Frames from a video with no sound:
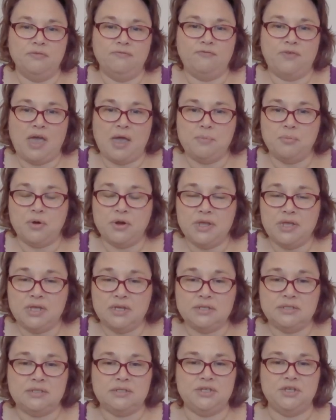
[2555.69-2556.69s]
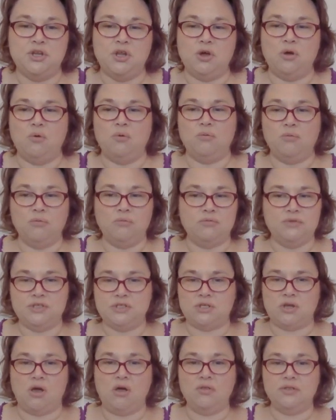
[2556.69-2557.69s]
fabrics, you know,
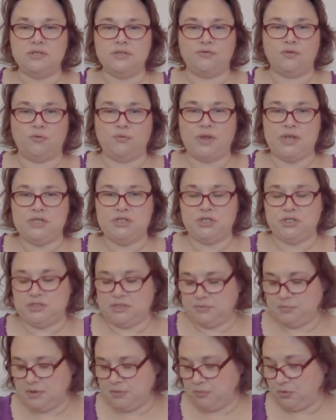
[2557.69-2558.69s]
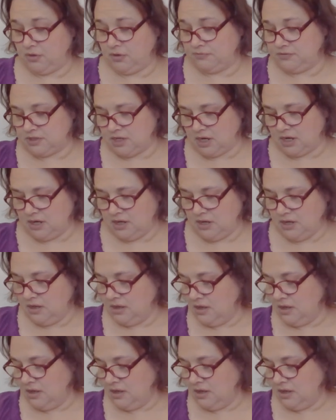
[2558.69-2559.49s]
just all the different ranges that people have done.